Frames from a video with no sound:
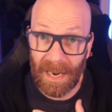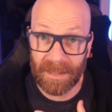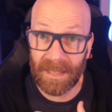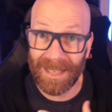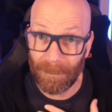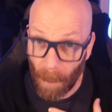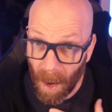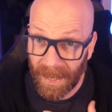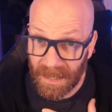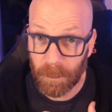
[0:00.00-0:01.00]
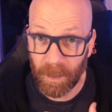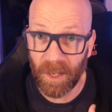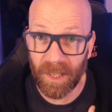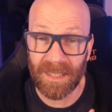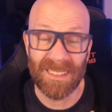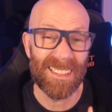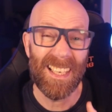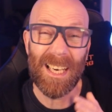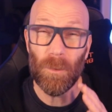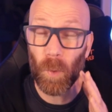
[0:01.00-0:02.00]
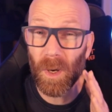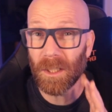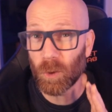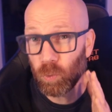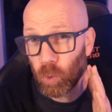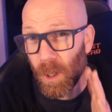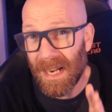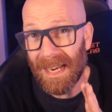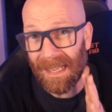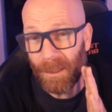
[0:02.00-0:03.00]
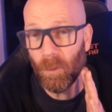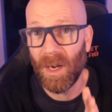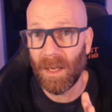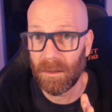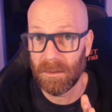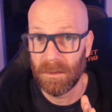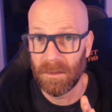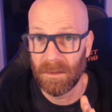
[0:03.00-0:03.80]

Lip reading: And in my experience, it works really well.